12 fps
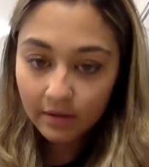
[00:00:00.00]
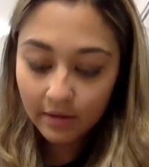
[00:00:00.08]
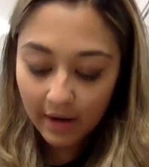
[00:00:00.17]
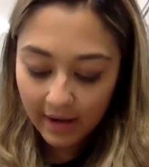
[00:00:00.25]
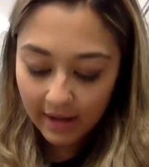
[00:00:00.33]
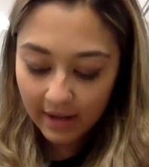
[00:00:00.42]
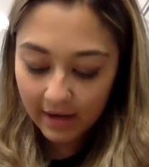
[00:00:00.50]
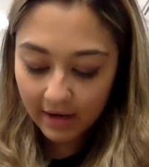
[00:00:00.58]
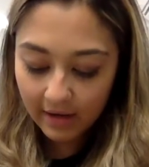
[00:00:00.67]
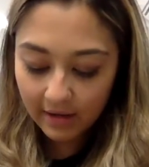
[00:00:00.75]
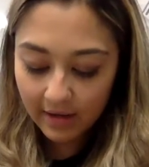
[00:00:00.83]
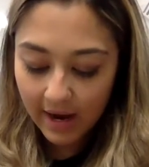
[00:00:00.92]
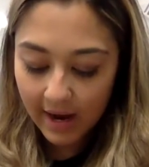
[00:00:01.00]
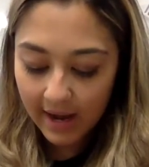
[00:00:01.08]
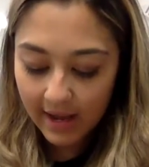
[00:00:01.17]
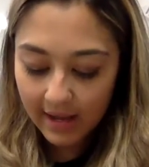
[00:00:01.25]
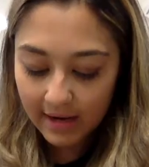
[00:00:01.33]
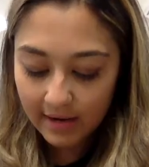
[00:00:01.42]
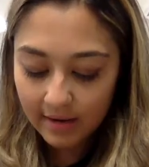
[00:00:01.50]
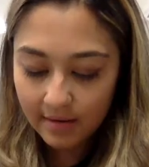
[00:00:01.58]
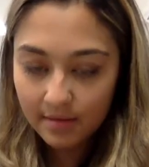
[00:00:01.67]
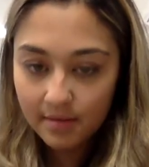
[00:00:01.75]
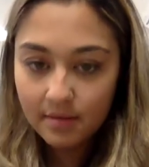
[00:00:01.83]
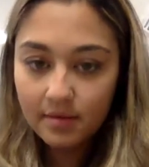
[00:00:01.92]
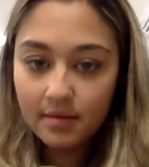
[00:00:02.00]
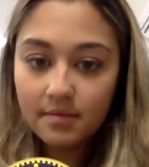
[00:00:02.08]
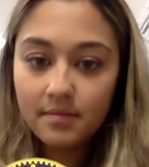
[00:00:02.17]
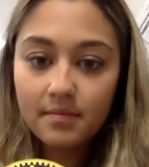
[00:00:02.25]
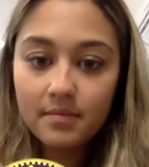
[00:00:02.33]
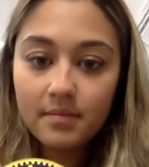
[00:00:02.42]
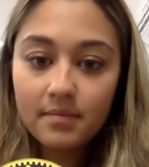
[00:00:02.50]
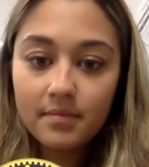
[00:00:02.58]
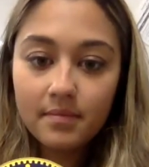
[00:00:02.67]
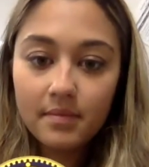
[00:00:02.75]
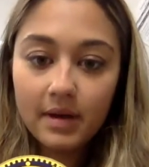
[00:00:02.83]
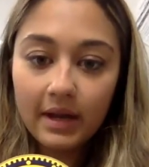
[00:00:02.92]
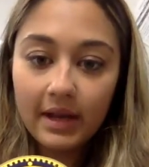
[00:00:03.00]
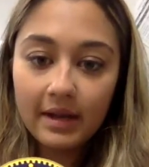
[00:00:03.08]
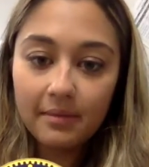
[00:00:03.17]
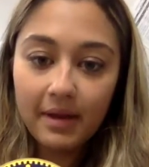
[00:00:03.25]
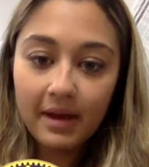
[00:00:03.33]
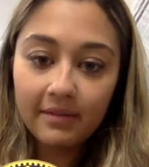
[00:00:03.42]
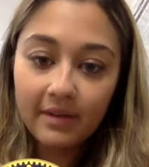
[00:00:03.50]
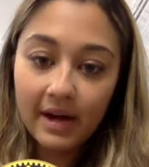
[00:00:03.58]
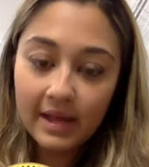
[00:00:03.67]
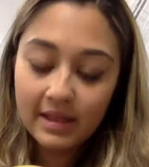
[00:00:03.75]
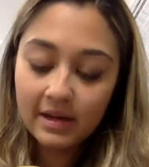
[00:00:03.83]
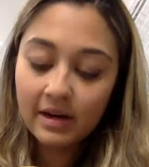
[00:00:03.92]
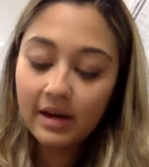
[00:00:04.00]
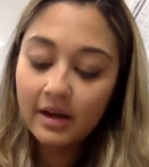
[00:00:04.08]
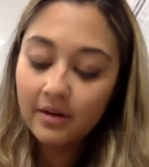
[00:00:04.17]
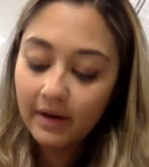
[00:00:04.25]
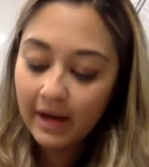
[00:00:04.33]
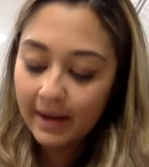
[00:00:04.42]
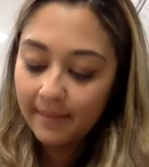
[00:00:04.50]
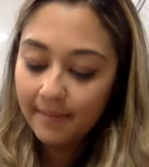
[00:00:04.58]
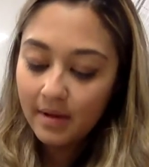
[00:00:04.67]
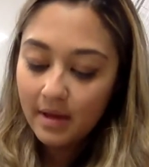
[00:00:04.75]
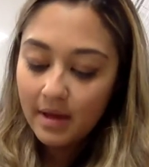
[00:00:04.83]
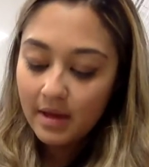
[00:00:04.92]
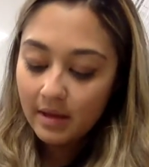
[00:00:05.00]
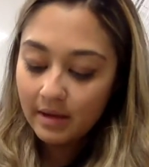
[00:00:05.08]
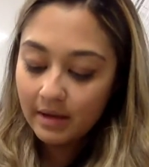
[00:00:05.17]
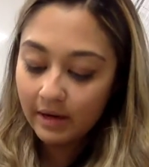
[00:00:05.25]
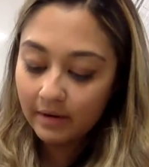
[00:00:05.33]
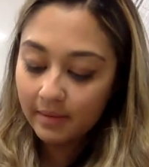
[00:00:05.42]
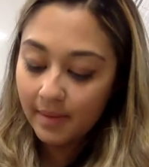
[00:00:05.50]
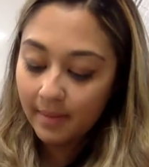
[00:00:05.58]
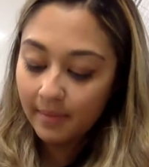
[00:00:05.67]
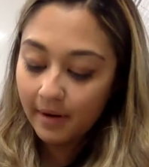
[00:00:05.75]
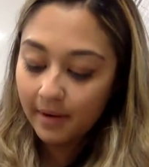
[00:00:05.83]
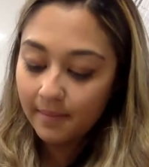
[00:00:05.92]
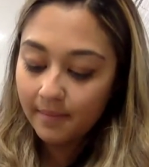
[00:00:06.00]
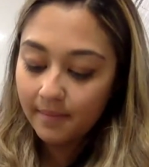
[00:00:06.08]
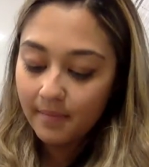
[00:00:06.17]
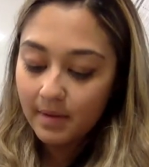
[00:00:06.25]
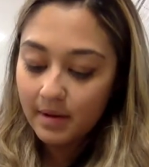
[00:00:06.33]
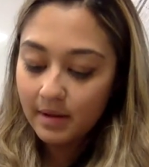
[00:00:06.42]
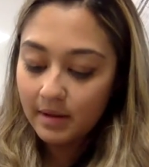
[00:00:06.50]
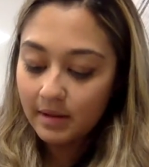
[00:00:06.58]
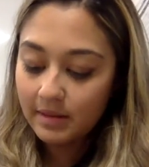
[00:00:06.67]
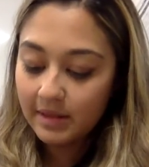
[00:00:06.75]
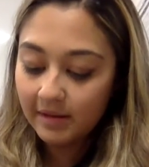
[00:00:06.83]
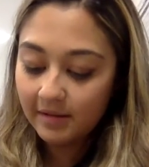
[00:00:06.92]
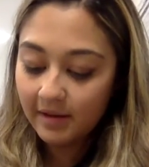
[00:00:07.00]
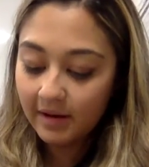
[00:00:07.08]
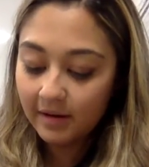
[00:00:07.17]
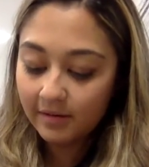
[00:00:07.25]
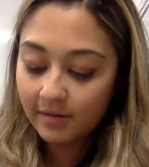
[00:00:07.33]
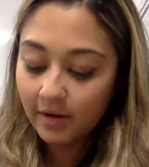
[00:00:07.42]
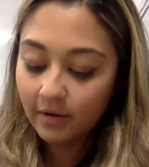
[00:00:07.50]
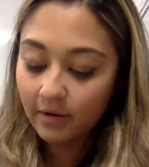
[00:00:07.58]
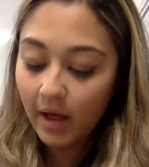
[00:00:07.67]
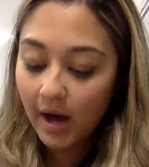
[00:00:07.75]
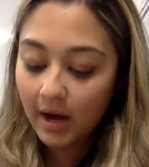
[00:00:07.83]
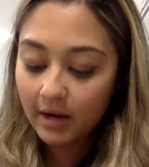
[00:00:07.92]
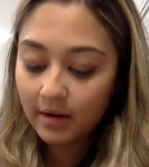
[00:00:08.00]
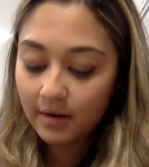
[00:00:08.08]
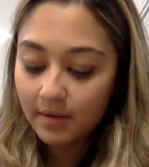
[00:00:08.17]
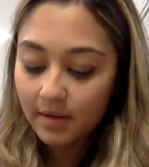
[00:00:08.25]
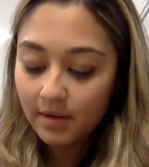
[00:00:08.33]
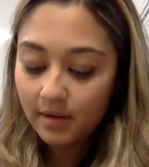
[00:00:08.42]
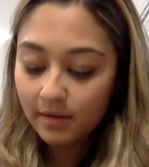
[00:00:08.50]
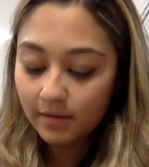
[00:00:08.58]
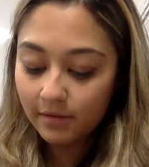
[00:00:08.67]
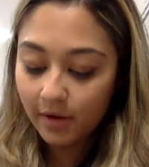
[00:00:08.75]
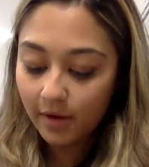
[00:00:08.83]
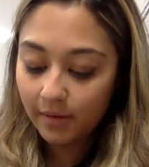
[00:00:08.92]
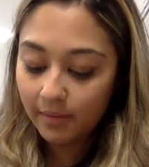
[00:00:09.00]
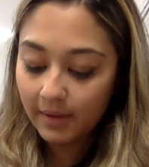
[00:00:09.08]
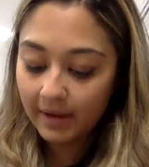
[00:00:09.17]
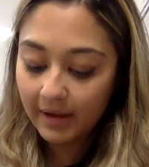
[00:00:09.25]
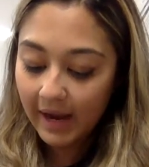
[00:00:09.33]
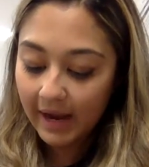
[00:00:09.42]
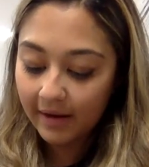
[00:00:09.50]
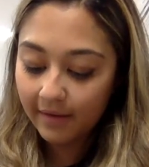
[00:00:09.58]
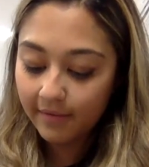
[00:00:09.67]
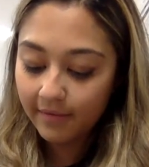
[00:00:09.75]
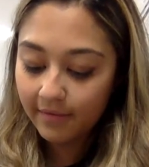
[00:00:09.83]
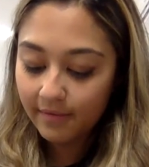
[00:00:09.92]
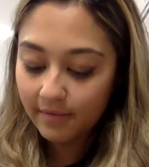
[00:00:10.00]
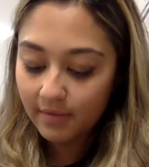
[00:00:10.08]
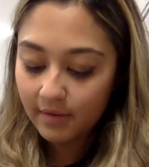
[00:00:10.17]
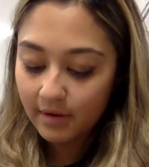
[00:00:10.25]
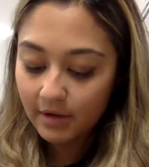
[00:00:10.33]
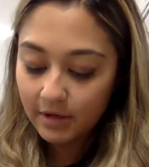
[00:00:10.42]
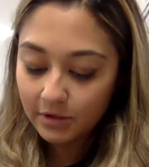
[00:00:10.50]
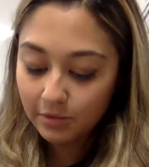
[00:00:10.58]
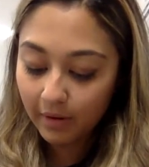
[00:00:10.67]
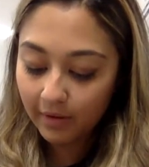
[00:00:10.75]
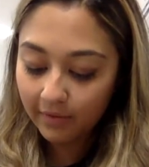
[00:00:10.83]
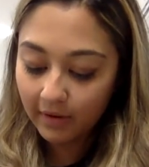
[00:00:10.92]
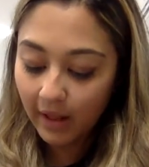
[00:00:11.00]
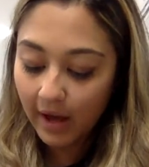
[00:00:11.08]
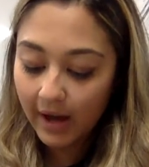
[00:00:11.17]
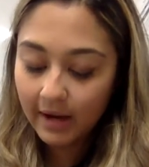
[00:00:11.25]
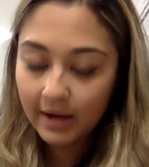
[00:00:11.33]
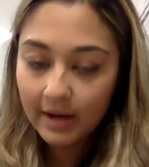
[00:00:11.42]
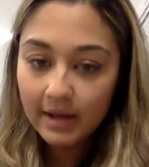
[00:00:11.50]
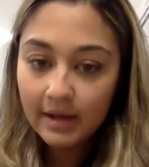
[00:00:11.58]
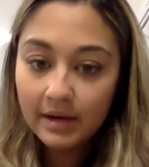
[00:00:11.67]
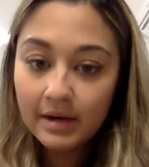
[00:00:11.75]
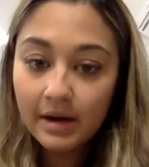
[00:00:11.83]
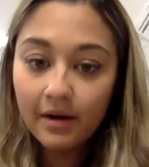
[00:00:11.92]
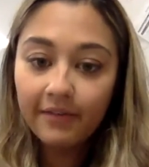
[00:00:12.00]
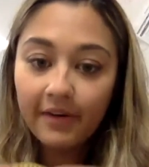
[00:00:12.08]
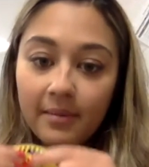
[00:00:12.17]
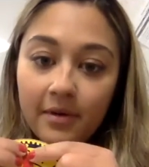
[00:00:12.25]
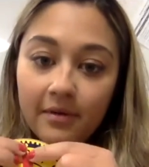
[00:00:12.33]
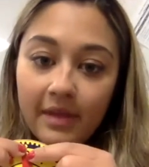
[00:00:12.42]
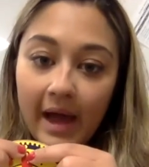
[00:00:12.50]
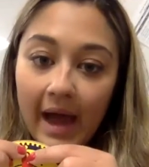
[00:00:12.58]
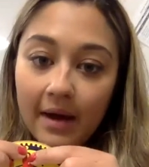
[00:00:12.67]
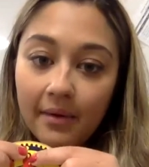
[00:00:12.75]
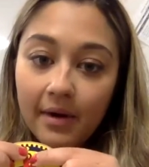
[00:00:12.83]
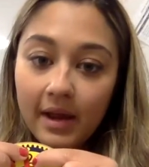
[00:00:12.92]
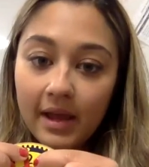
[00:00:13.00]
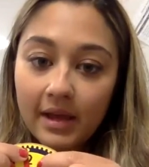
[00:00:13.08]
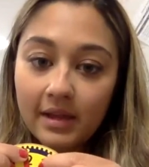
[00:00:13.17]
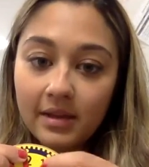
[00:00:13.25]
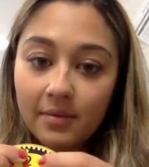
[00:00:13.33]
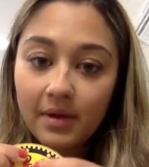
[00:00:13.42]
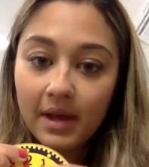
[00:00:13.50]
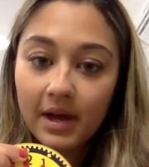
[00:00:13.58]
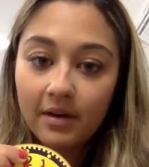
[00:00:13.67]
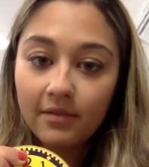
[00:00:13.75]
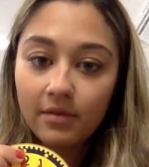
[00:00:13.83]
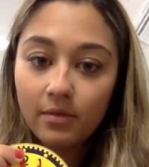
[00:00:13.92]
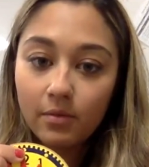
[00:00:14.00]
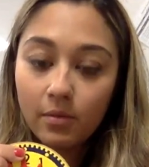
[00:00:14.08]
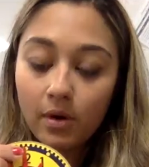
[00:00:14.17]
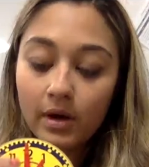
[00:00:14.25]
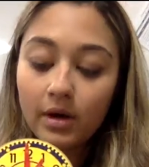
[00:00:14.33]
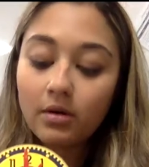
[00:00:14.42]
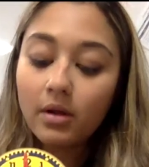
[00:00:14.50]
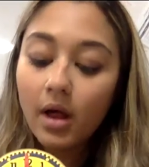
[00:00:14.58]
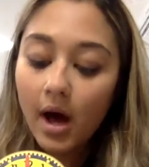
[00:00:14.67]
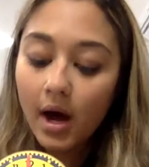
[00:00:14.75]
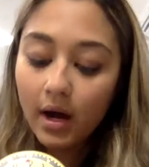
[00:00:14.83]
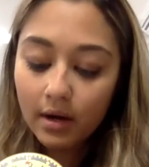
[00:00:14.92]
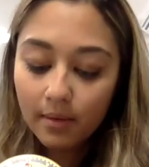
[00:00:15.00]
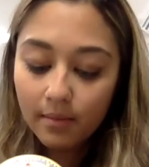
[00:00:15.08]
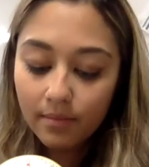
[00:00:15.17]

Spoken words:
Right here, 9. Again, we have 9:30, okay? Now remember, this here is o'clock, so we could have 12 o'clock. Now, if I move the hour hand, then we have 1 o'clock.